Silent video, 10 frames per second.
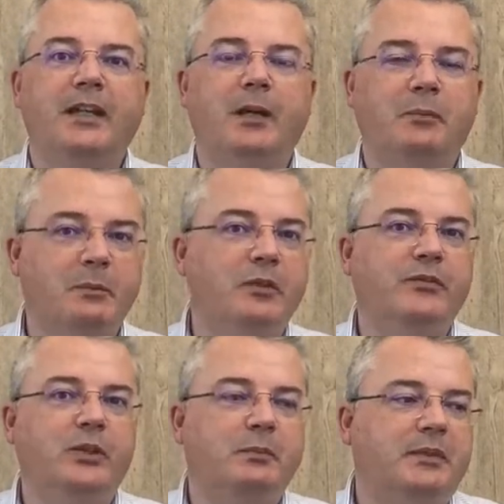And by
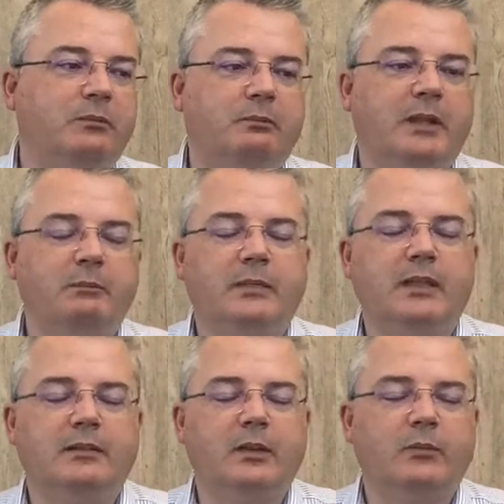moving up, that might
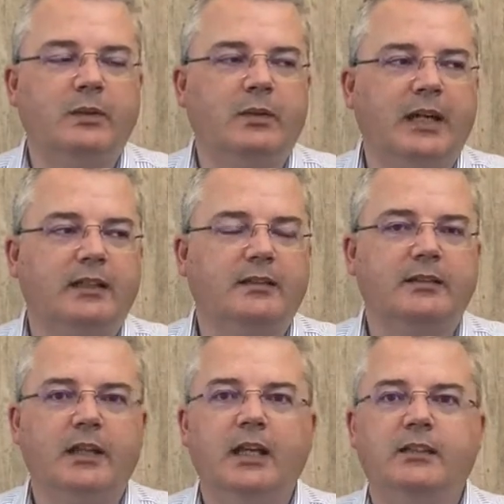mean that we had
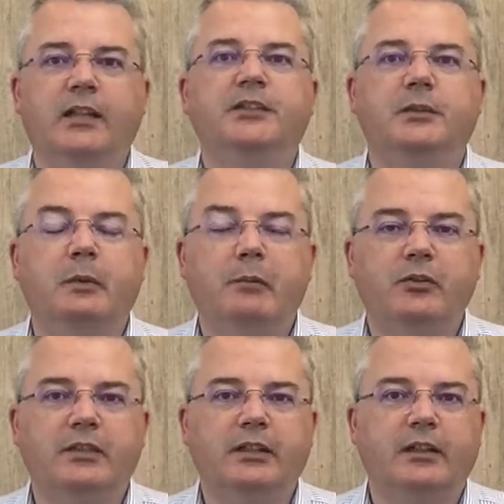gotten the
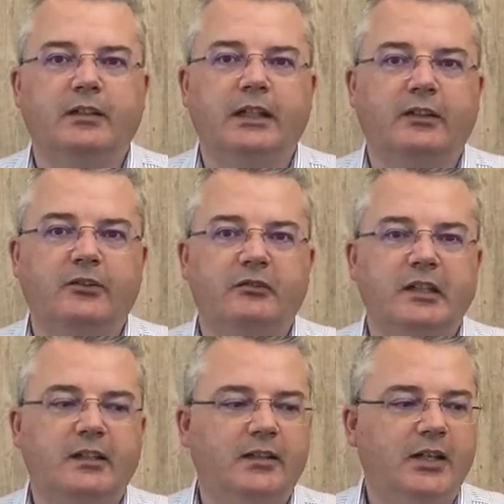promotion in our
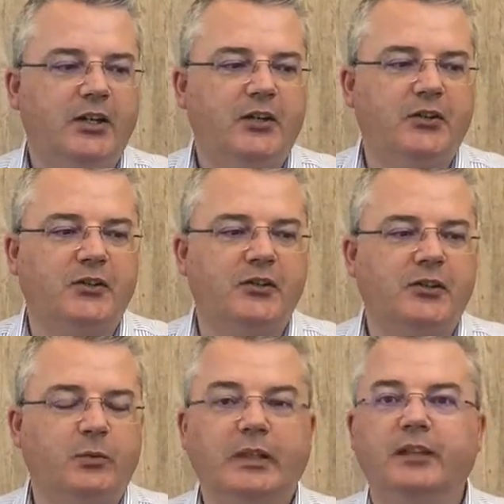career,
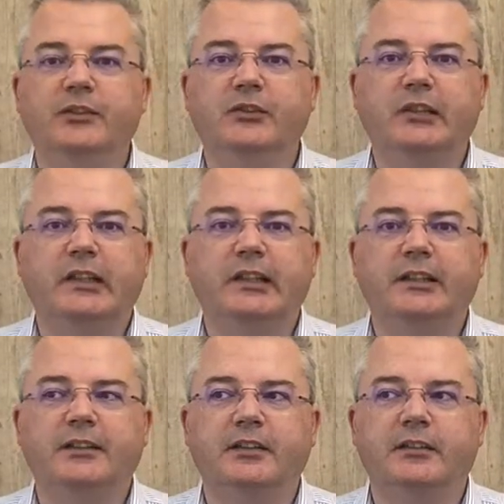or we got a new
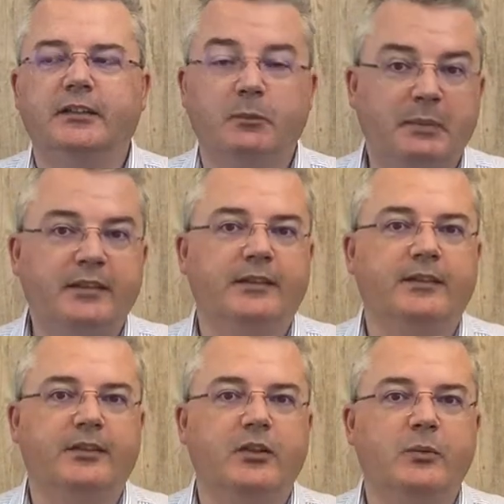client, or our business
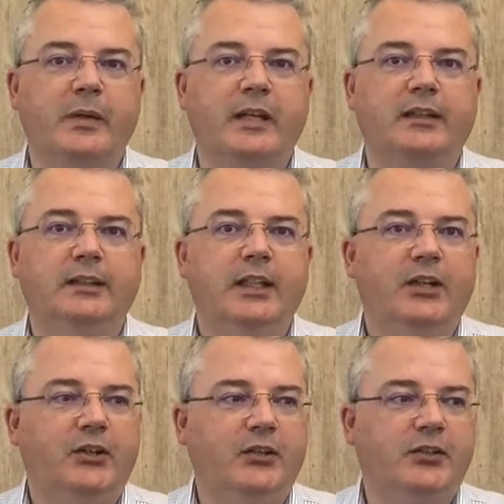is going well,
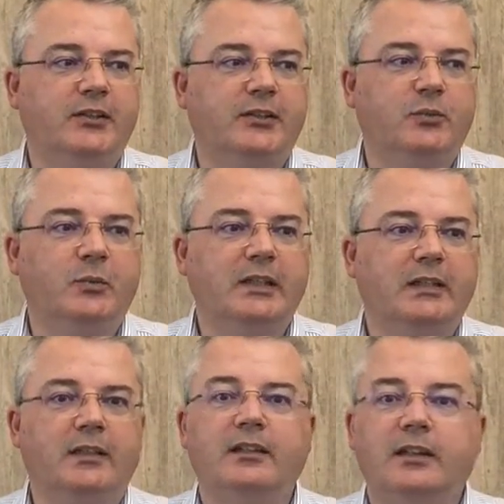or we
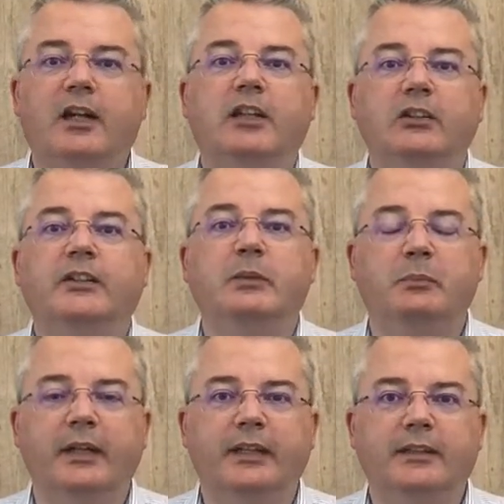got a lucky
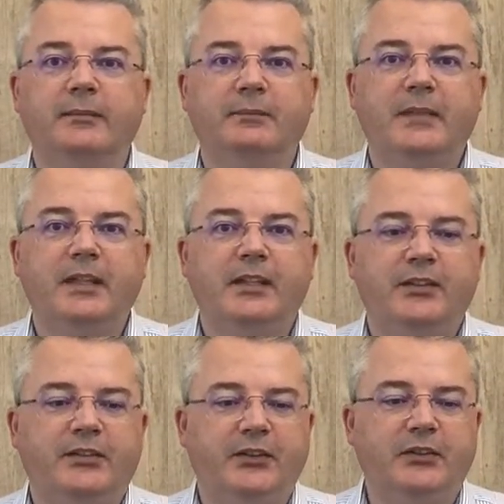break.
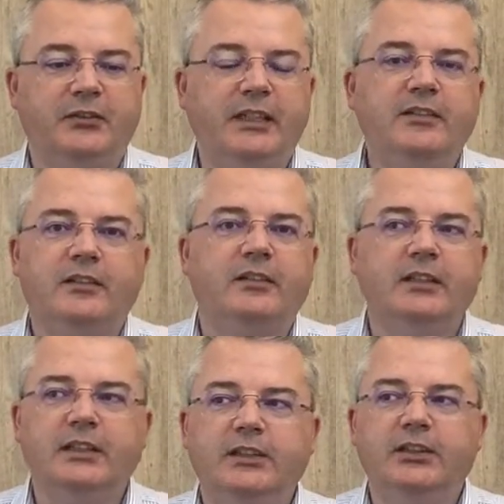So these are,
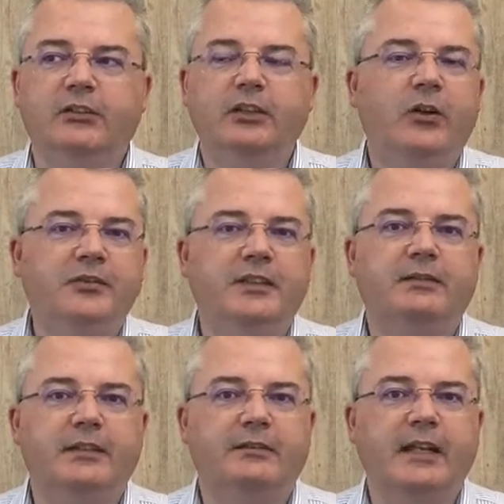you know, loads of
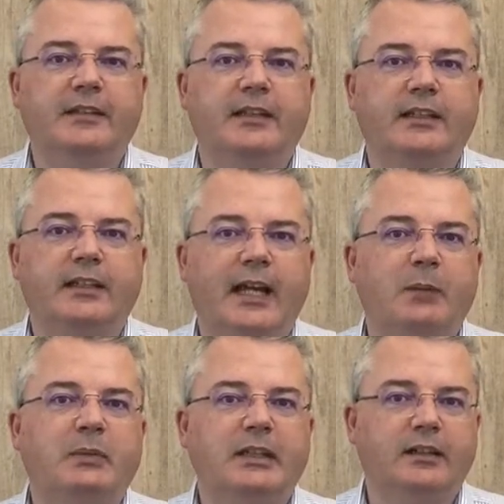different events that can
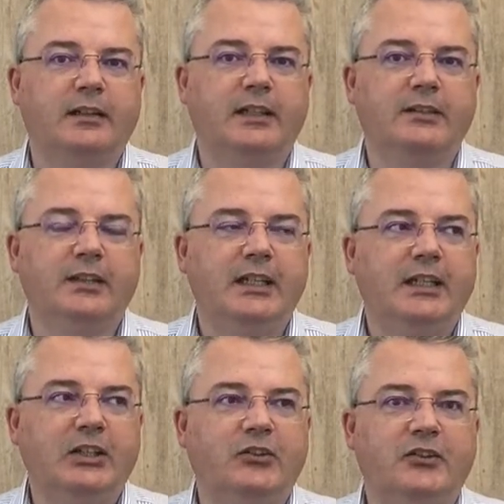happen in our life
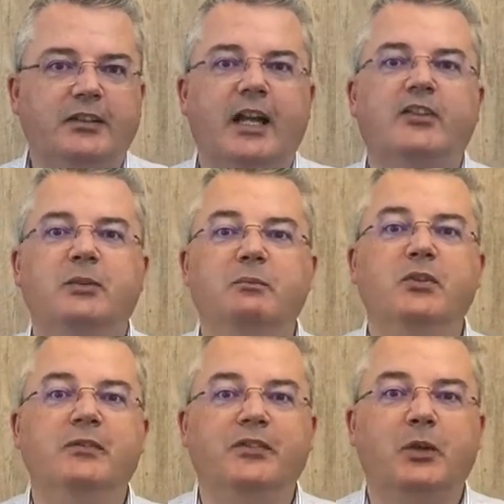in order to actually
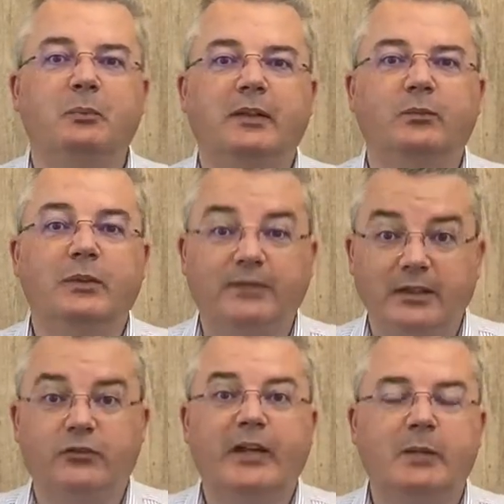move us up and we
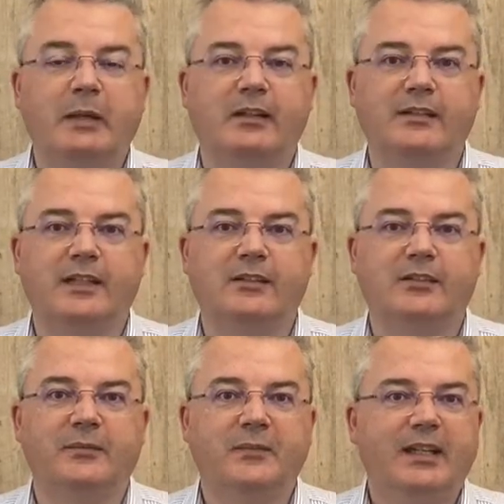feel great about
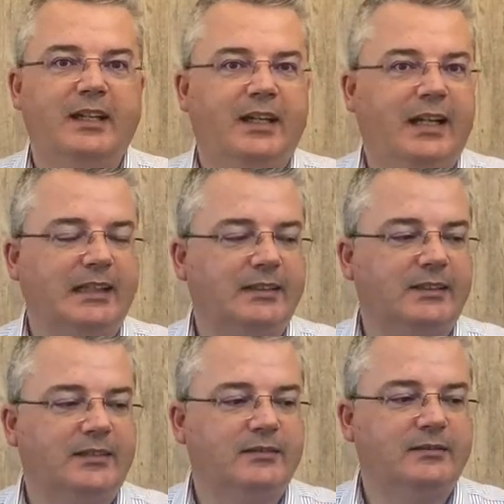ourselves. And
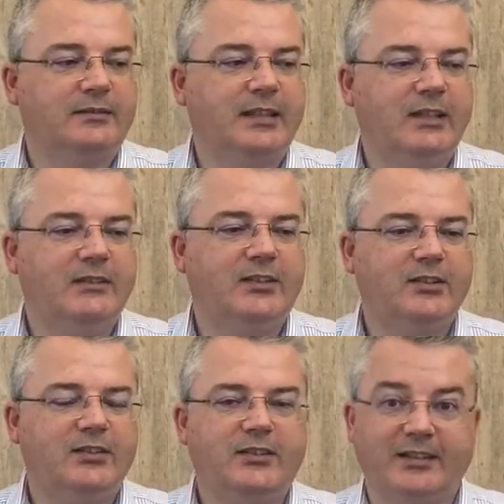then
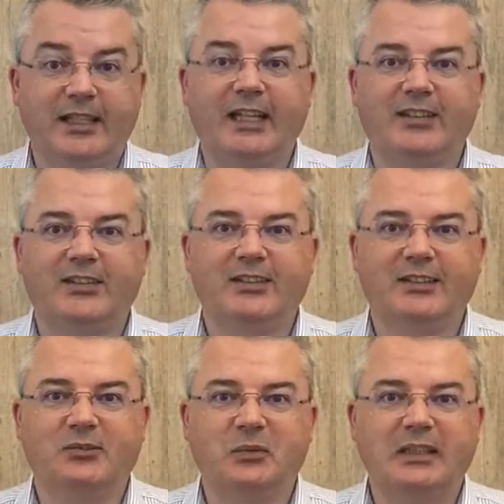there's the snakes,
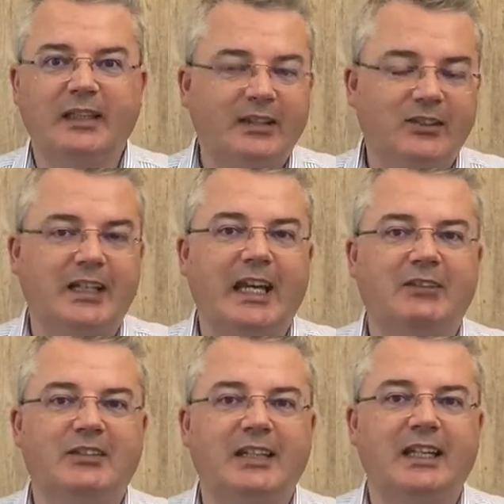and we land on the head
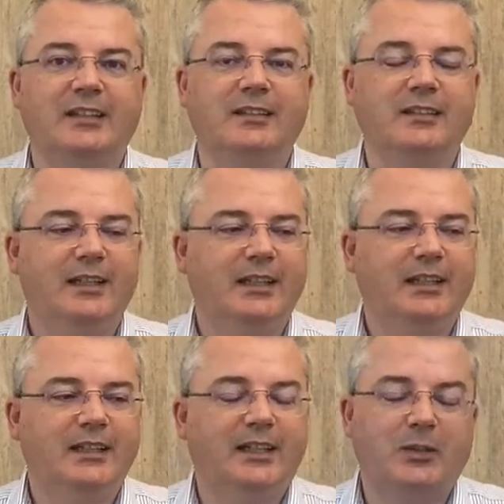of a snake, and
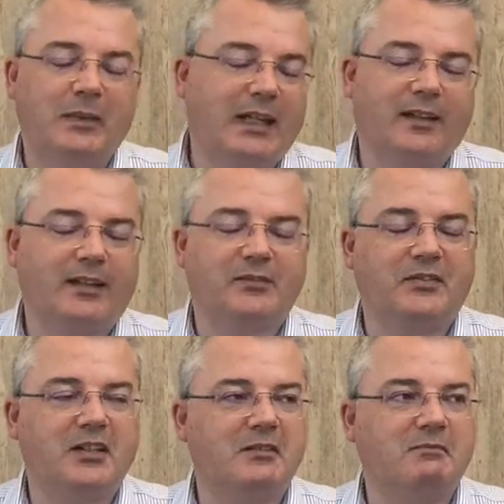that could be anything
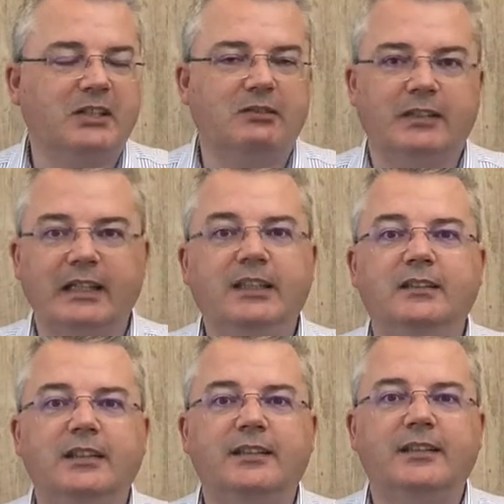from, you know, an
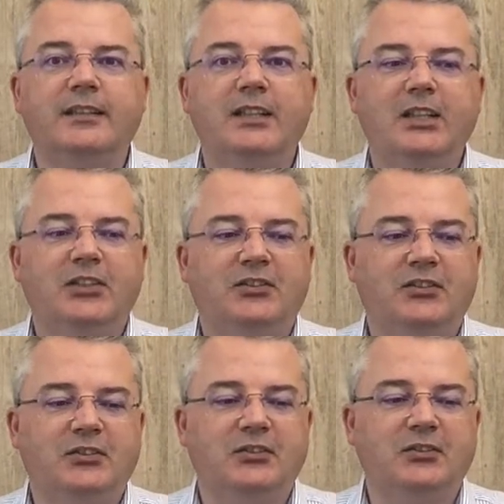illness
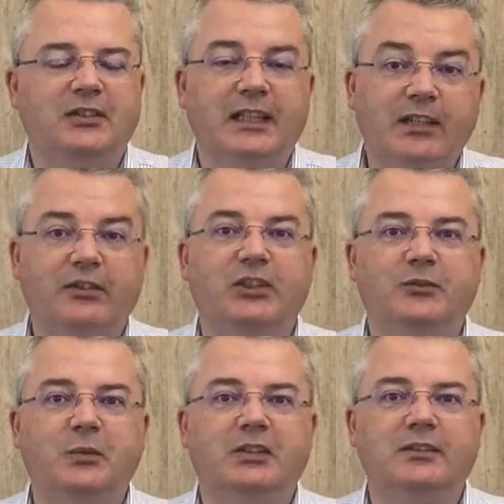to the death of a
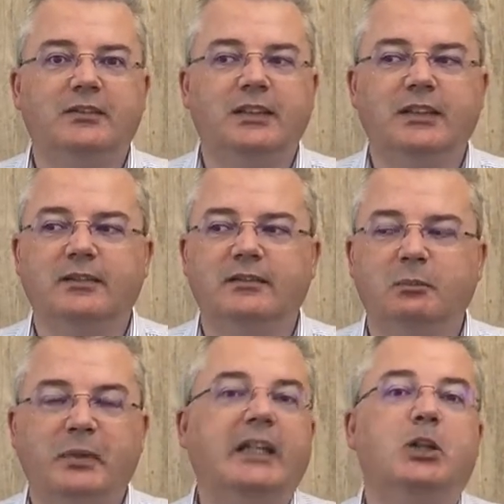loved one, the
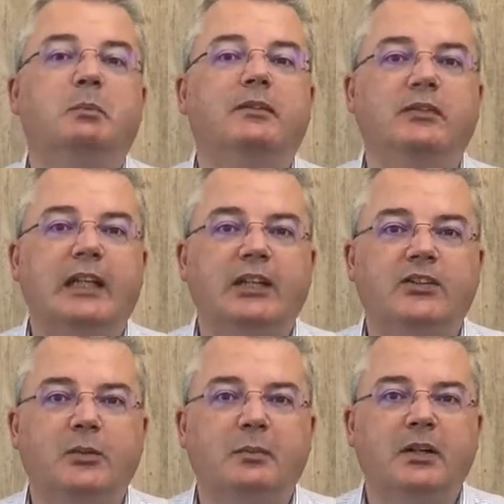breakup of a
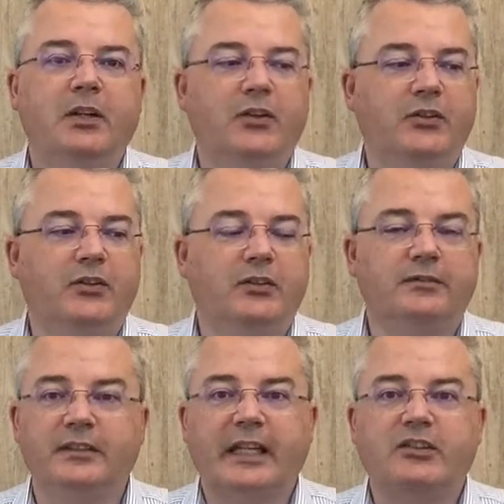relationship, or
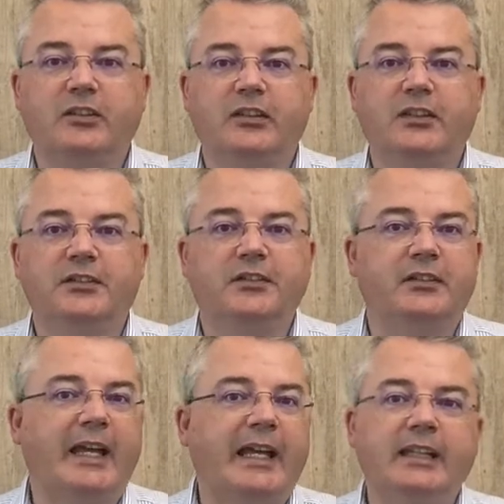financial loss,
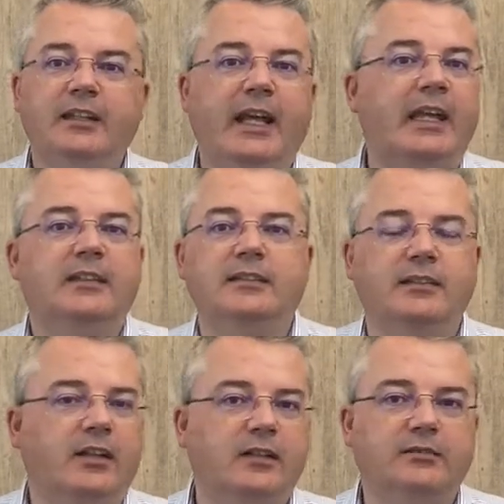or any end
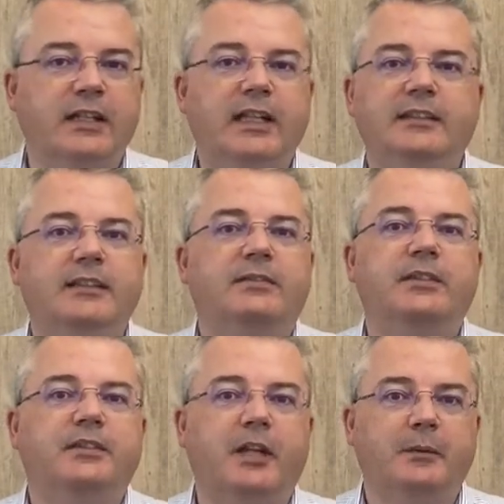of
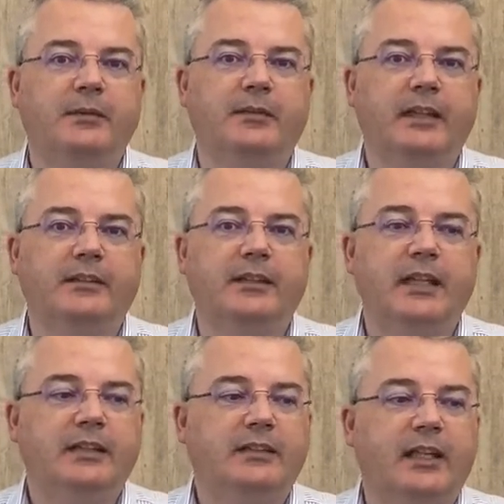different types of events
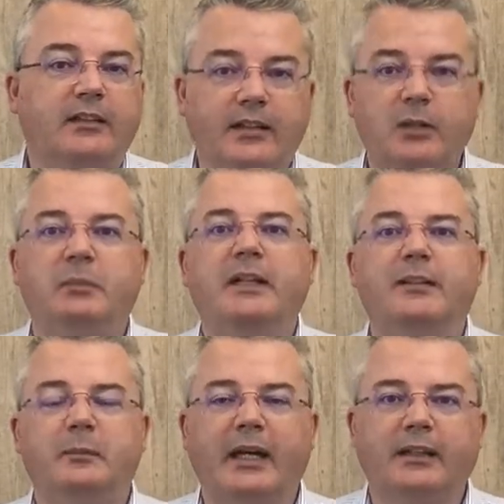that kind of bring
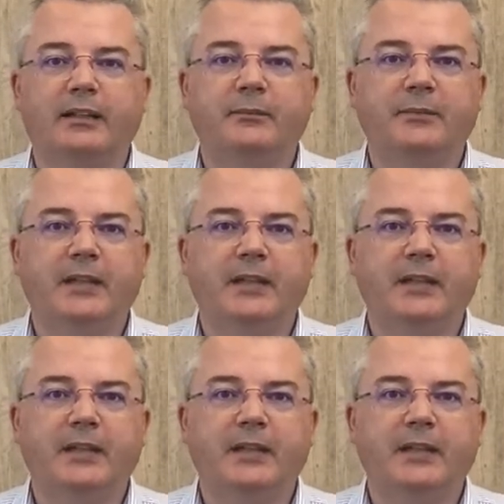us back.